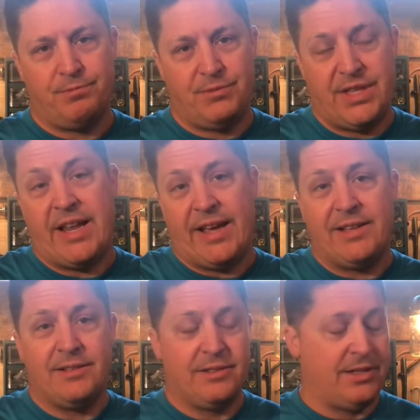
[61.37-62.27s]
today
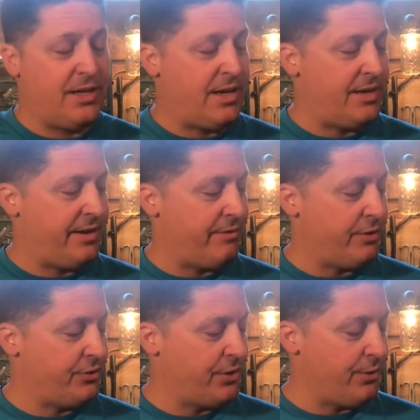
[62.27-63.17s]
on
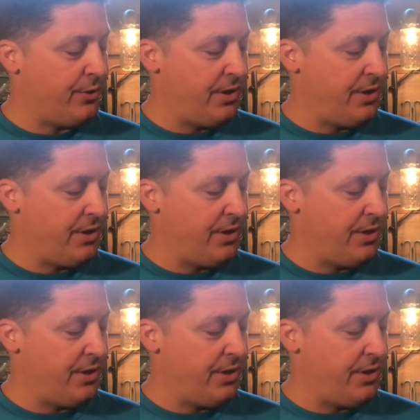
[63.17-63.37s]
average. So